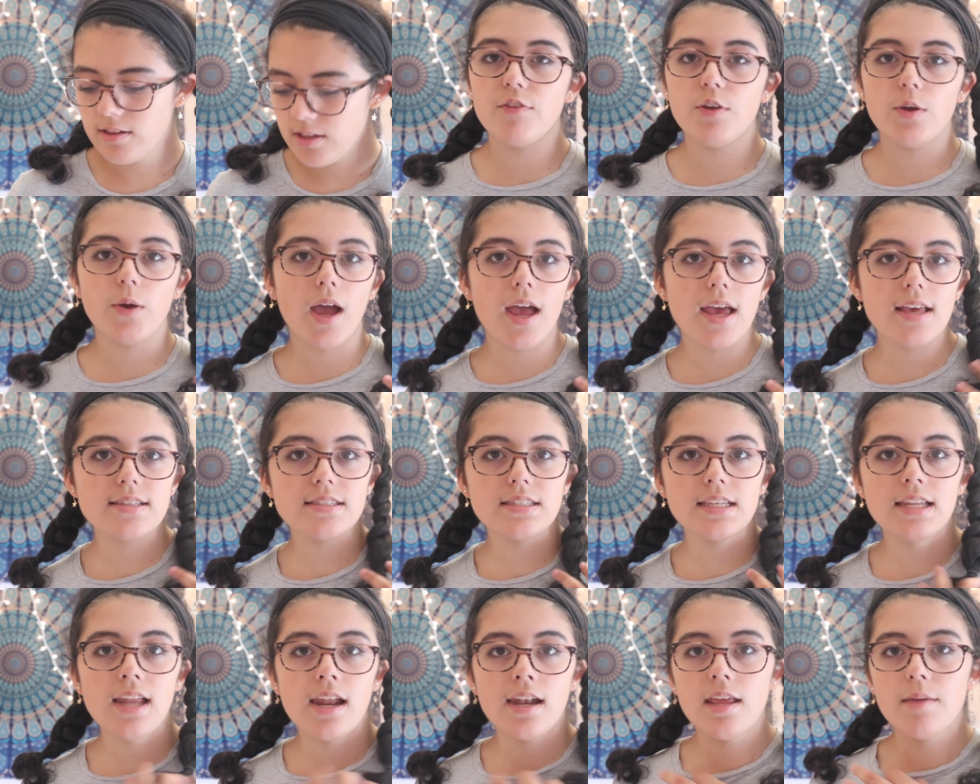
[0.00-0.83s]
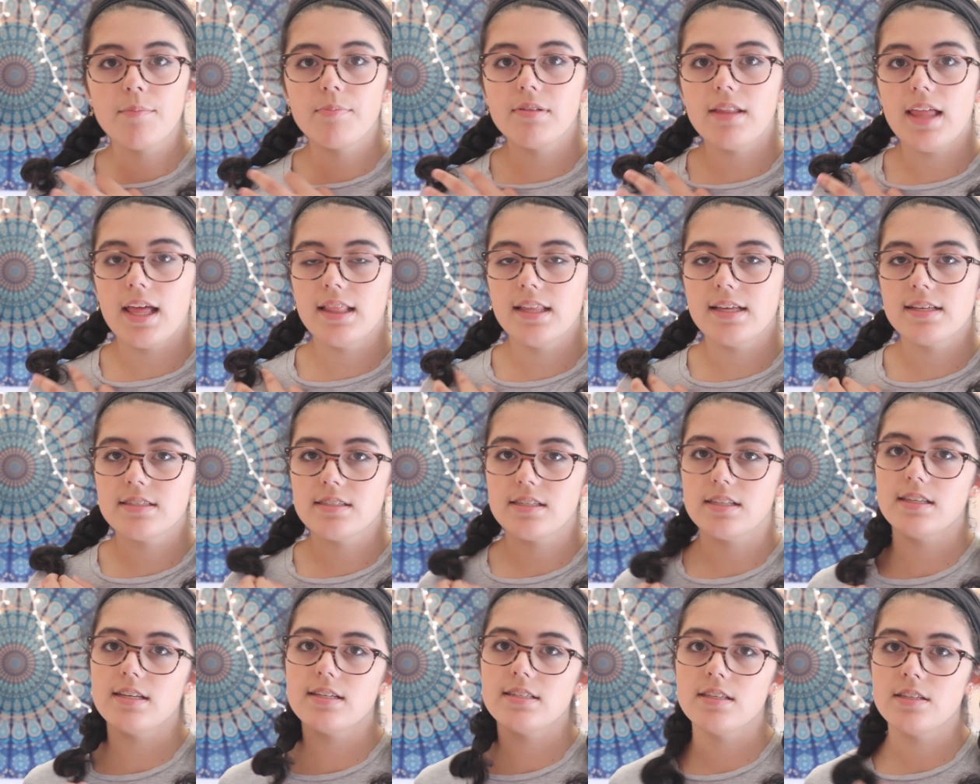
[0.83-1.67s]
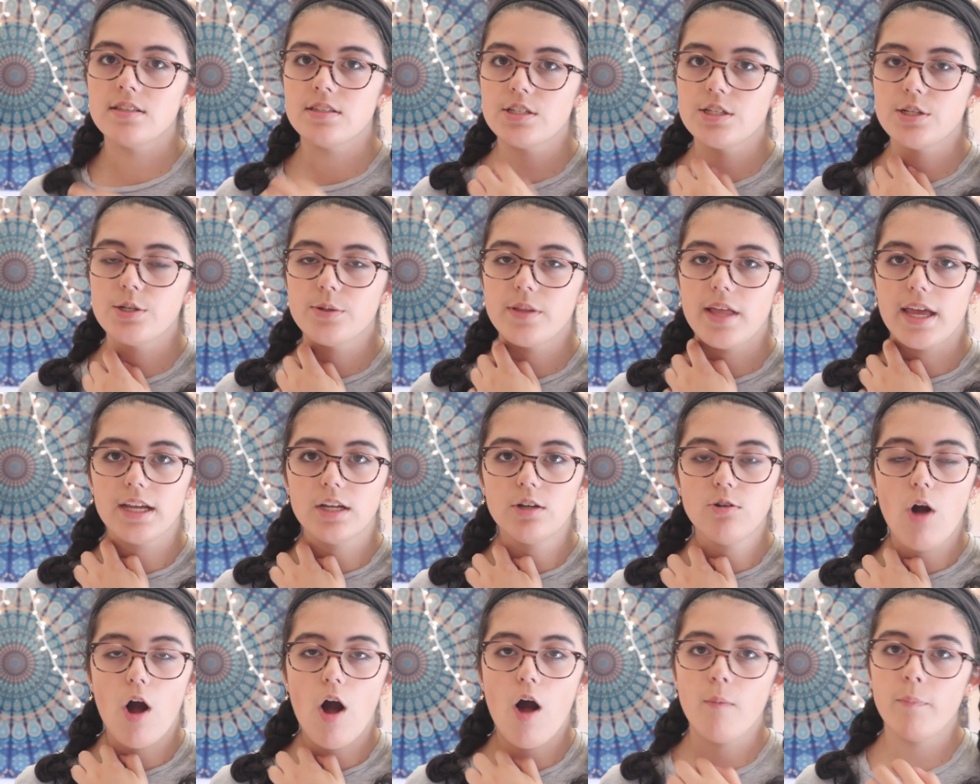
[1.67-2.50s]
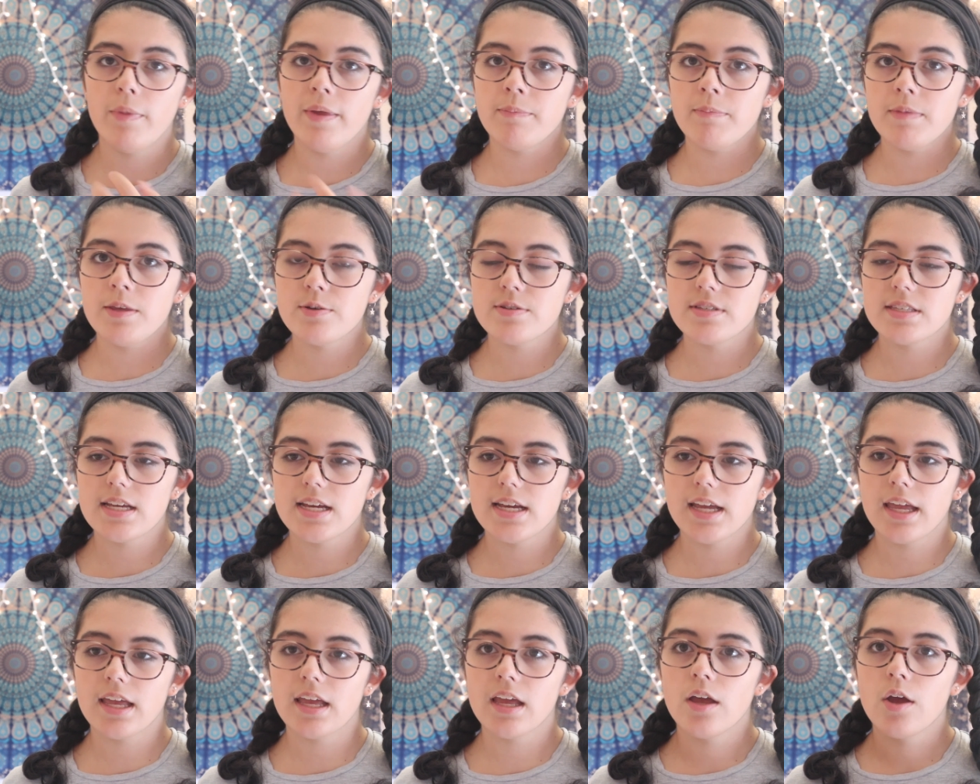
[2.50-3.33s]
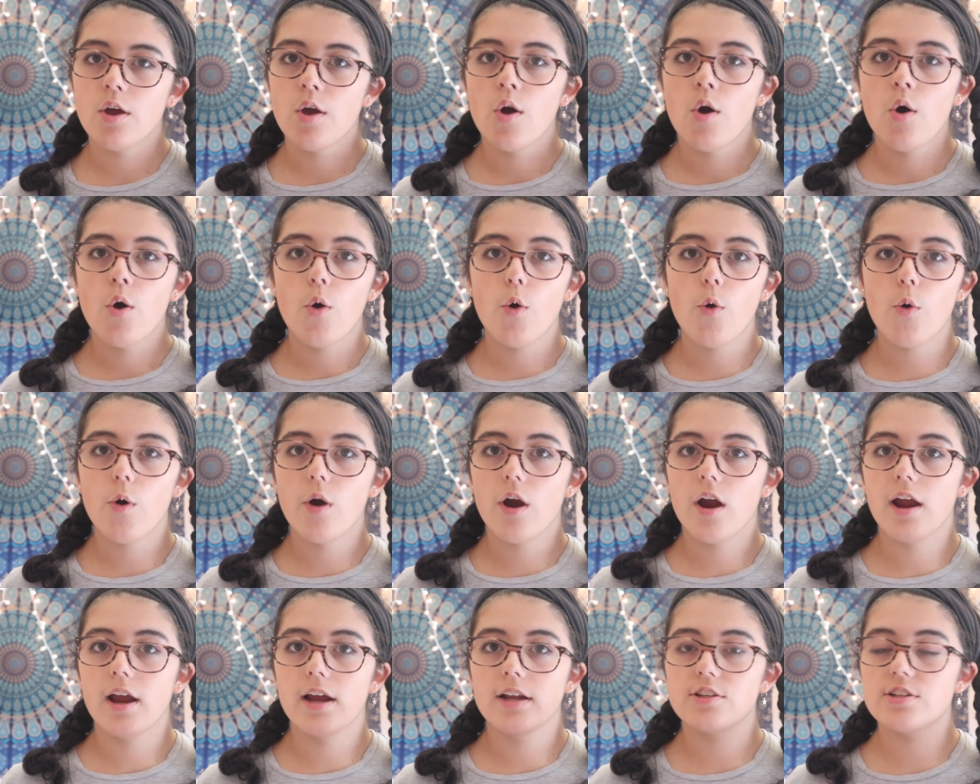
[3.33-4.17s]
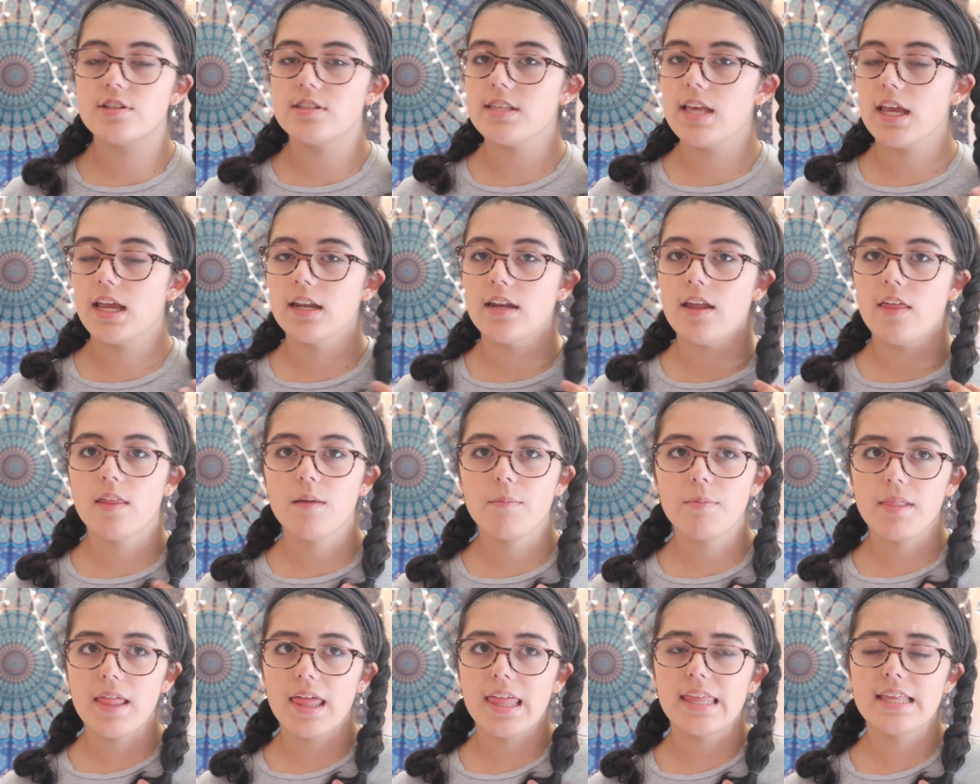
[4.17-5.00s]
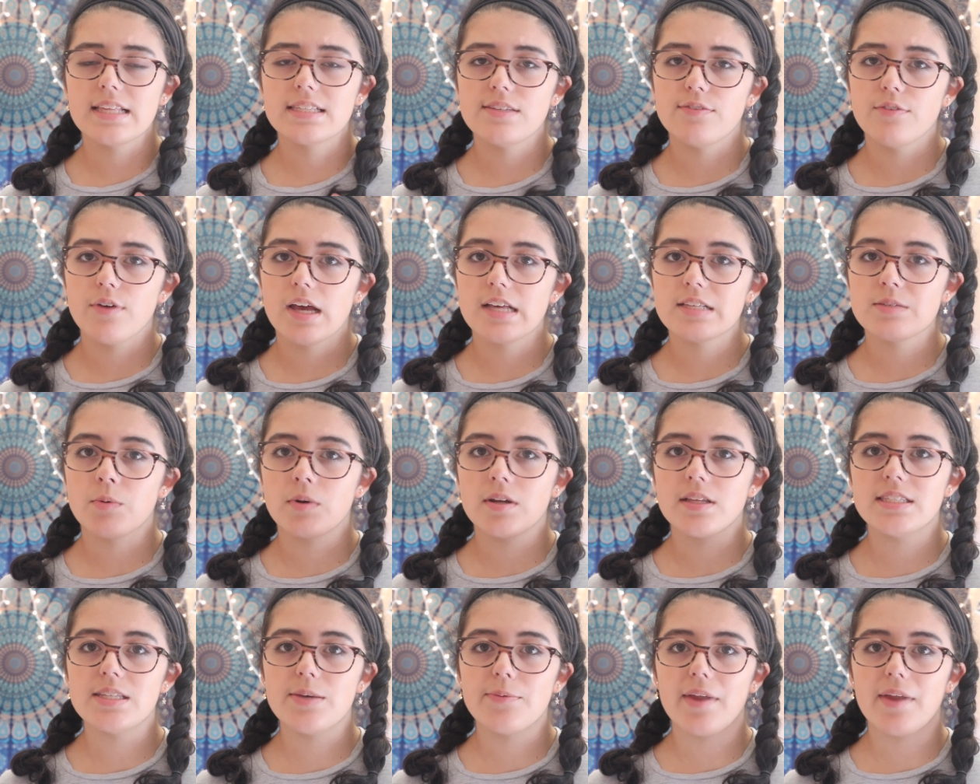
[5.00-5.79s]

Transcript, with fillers: If you guys need any playlists to listen to like calming music or just like another playlist if you guys want to see